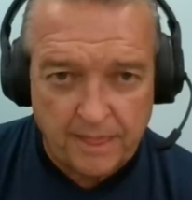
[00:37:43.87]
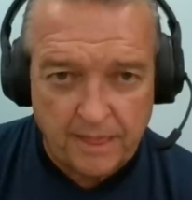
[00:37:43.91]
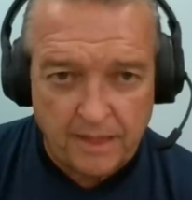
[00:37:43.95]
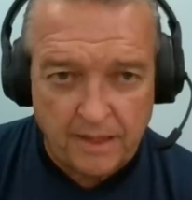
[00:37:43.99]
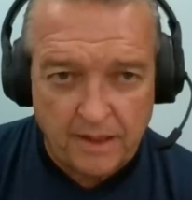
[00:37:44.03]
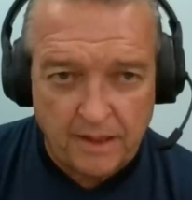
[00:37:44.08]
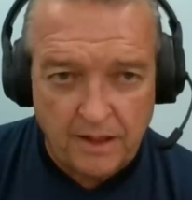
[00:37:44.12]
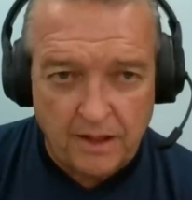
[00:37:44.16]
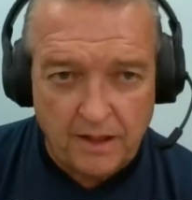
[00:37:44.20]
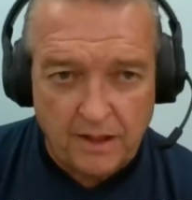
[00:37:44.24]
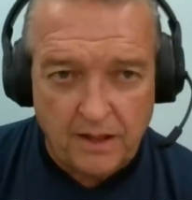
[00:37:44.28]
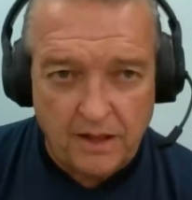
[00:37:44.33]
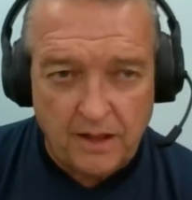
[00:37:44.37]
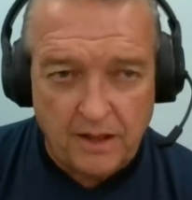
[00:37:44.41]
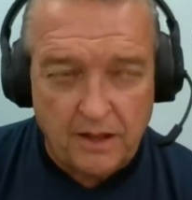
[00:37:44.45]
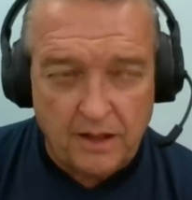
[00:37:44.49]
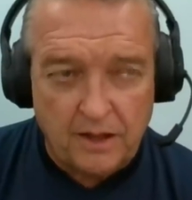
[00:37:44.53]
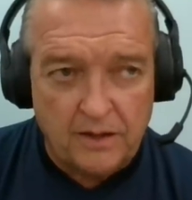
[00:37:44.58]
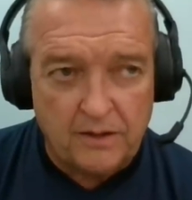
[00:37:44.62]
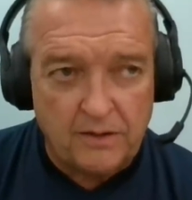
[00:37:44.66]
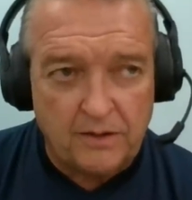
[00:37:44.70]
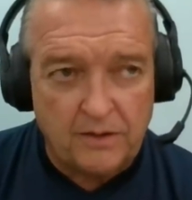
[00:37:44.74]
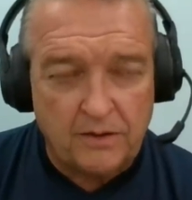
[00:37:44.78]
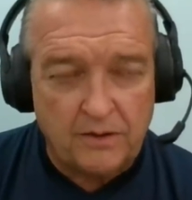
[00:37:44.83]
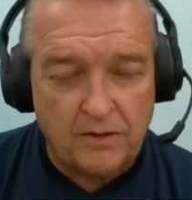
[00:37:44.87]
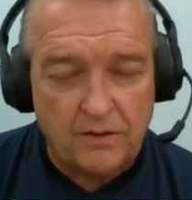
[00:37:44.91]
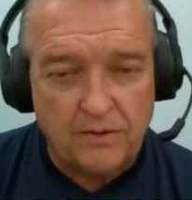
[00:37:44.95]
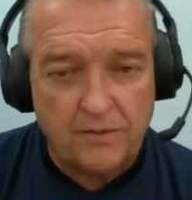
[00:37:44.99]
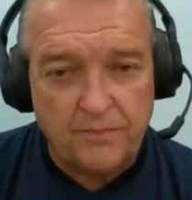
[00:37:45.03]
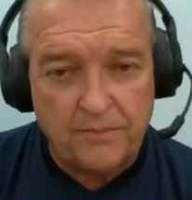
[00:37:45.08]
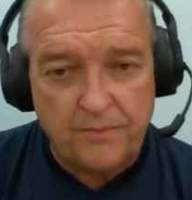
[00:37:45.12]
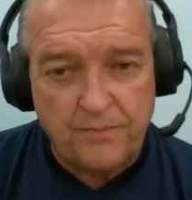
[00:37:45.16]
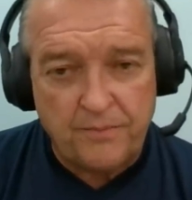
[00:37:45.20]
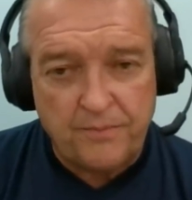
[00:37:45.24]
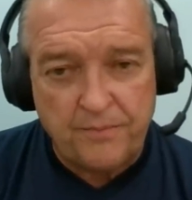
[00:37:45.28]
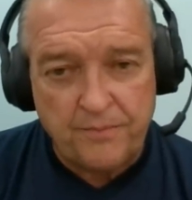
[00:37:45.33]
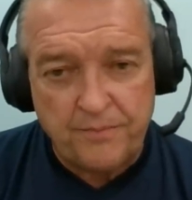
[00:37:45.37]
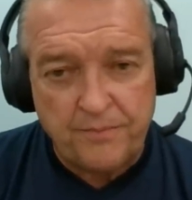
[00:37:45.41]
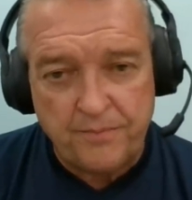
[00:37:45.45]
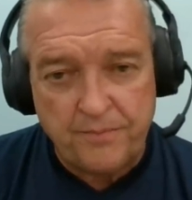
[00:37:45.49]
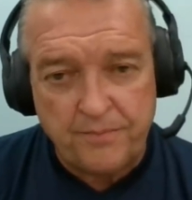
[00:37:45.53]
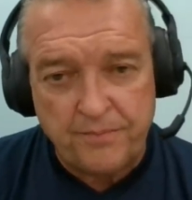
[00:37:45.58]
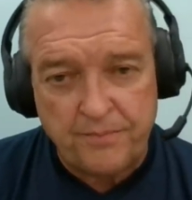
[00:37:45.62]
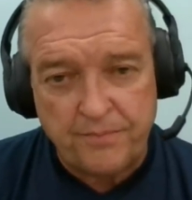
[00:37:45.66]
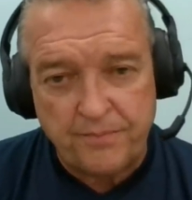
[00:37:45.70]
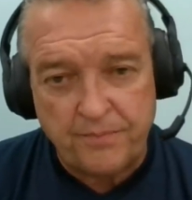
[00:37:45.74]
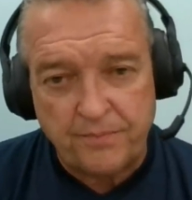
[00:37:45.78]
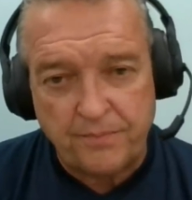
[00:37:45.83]
And where does it
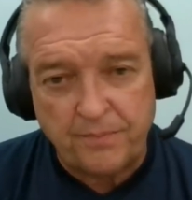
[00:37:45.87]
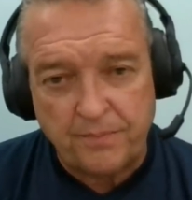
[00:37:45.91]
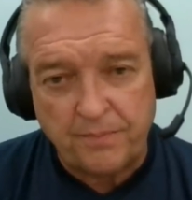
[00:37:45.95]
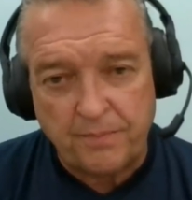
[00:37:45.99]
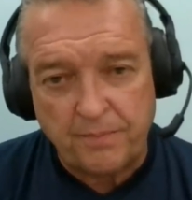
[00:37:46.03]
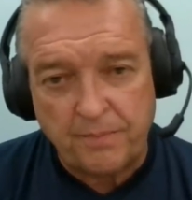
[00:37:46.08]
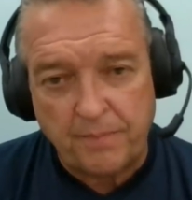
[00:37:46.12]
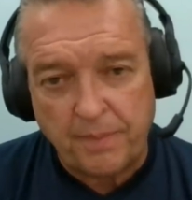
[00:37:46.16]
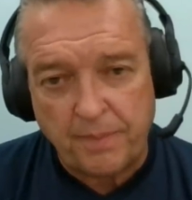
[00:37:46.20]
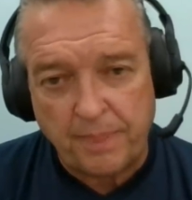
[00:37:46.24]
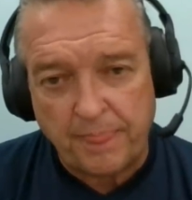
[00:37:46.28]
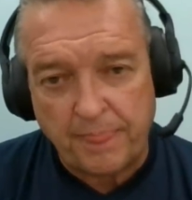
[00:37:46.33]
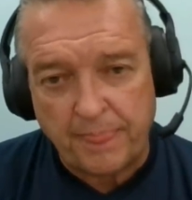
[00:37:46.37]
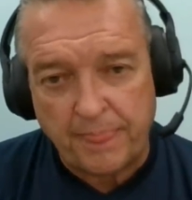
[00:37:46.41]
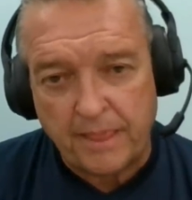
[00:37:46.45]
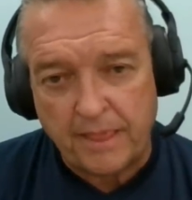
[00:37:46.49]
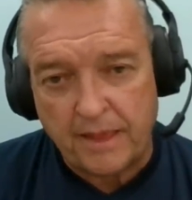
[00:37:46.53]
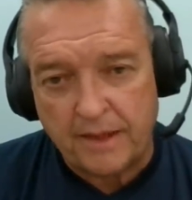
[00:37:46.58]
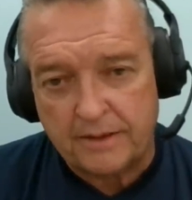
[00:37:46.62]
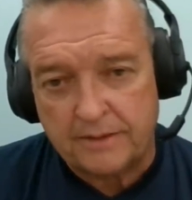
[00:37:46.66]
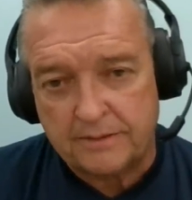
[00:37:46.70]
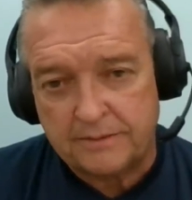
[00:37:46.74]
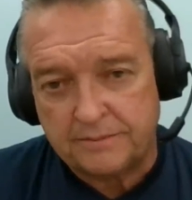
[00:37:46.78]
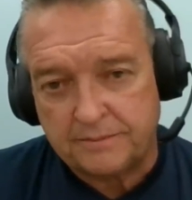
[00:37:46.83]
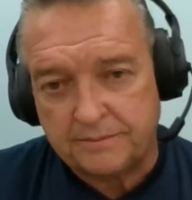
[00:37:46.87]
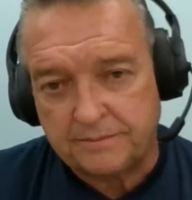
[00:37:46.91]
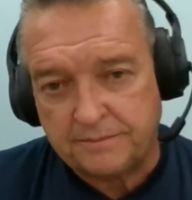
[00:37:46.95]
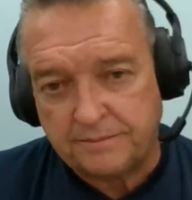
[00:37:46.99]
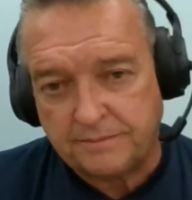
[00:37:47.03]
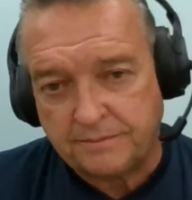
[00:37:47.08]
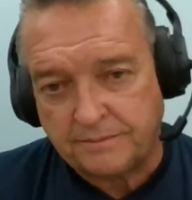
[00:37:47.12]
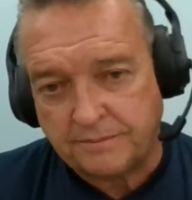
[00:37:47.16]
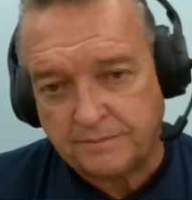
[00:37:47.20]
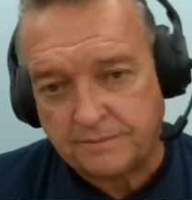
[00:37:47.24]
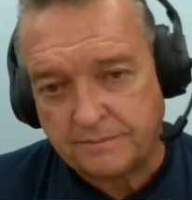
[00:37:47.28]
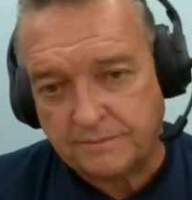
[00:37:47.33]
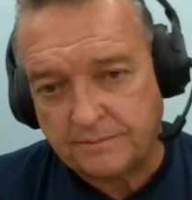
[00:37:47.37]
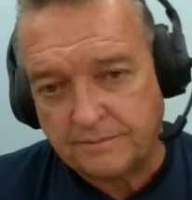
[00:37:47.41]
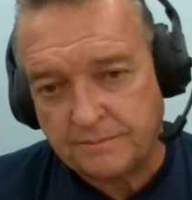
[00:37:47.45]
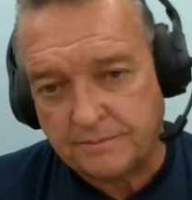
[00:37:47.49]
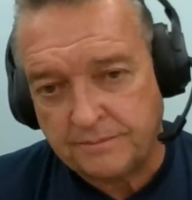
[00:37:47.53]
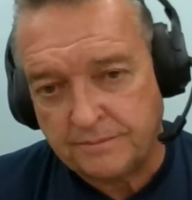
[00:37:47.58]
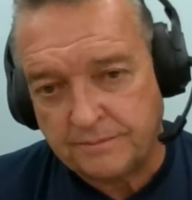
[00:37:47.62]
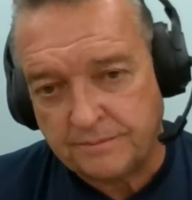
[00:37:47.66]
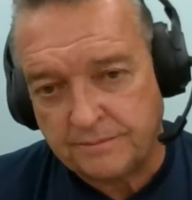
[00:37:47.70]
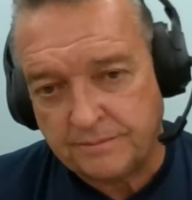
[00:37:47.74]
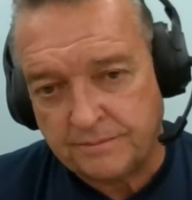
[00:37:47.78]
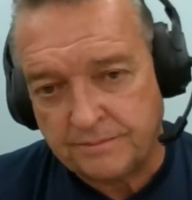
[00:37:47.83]
say the description
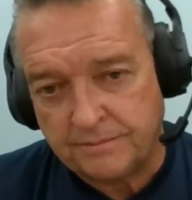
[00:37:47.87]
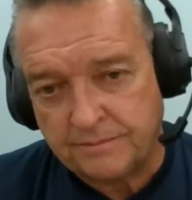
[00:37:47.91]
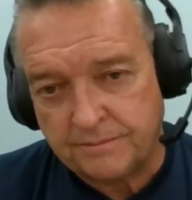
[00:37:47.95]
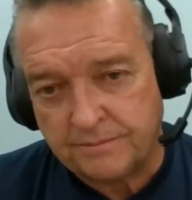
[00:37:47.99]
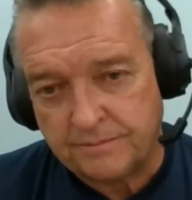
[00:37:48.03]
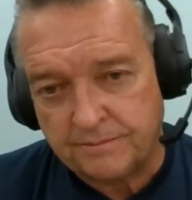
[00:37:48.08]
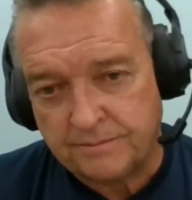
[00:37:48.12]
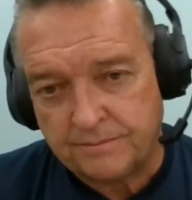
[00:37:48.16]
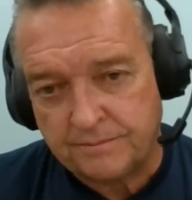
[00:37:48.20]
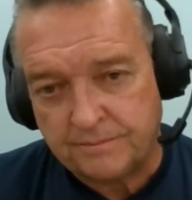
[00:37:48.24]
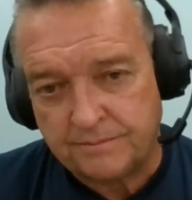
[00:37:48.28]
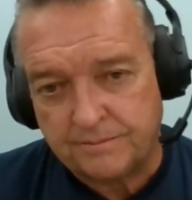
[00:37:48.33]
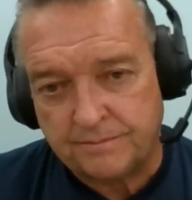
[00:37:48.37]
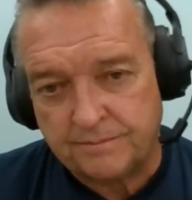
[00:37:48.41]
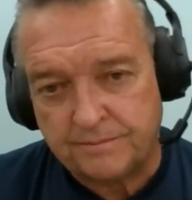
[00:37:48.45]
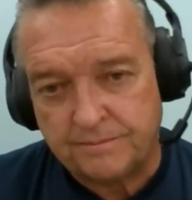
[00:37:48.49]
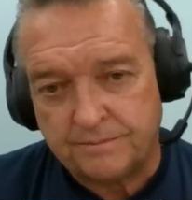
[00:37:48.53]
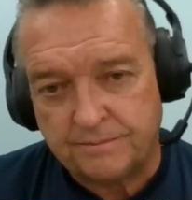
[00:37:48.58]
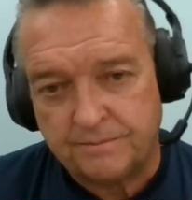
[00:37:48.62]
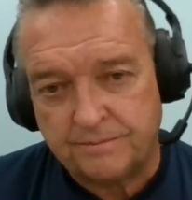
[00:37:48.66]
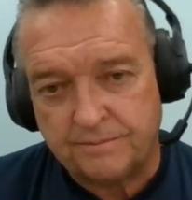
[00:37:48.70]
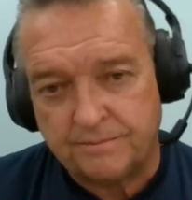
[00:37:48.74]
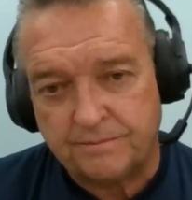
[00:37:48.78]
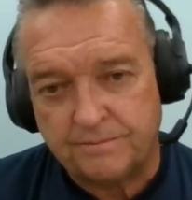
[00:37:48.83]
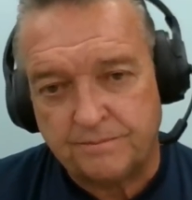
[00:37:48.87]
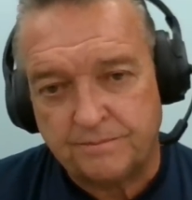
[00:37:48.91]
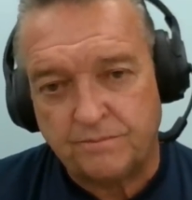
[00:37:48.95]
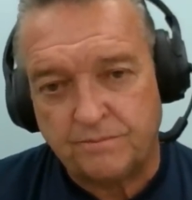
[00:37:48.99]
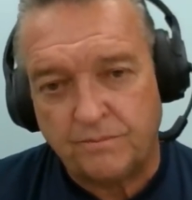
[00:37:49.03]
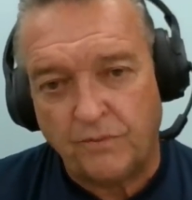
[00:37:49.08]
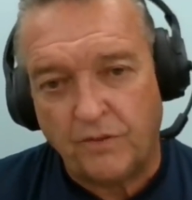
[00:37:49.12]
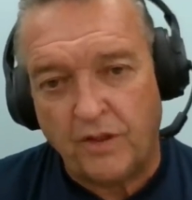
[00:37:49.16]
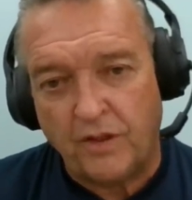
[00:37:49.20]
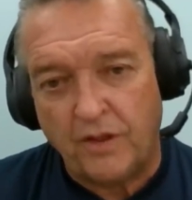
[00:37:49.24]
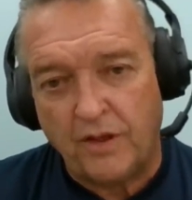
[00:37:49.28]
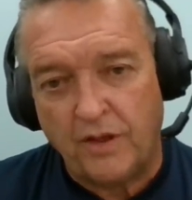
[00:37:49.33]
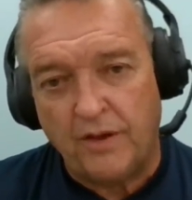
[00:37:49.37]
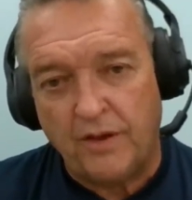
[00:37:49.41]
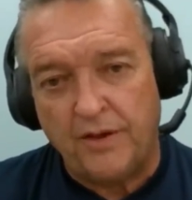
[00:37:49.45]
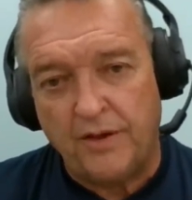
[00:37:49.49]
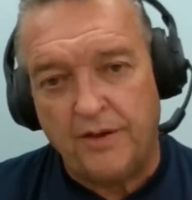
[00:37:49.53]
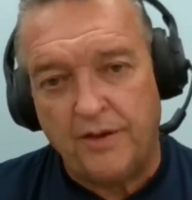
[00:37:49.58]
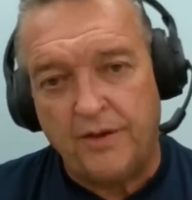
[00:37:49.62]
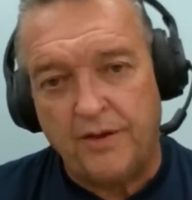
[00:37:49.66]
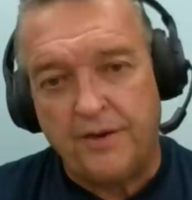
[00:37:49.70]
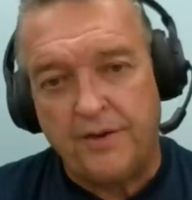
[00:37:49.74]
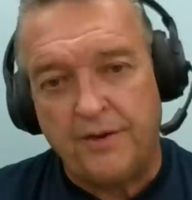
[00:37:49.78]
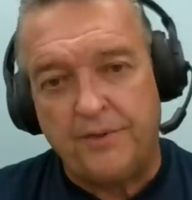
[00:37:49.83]
for what it means to love the Lord your God
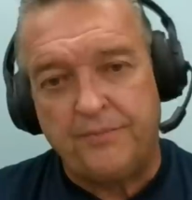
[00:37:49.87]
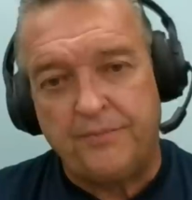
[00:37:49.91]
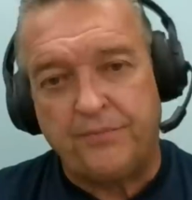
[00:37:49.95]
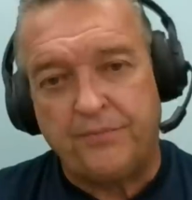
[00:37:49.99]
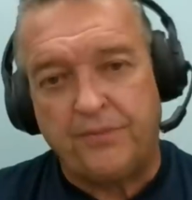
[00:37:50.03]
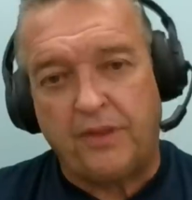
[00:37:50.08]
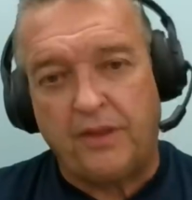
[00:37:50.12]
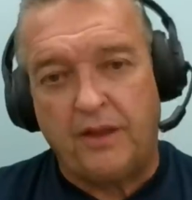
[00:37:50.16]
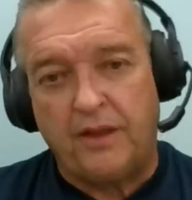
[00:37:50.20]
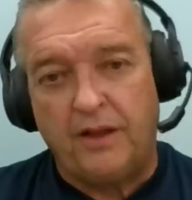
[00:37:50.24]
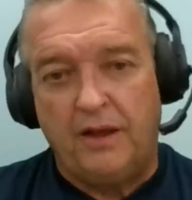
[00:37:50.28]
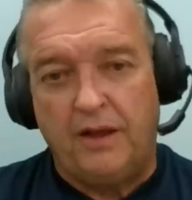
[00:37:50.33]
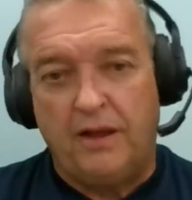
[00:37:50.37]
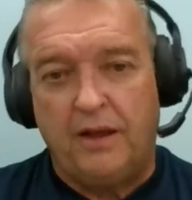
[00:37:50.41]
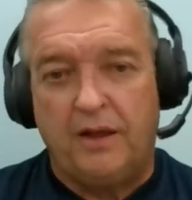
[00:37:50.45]
with all your heart?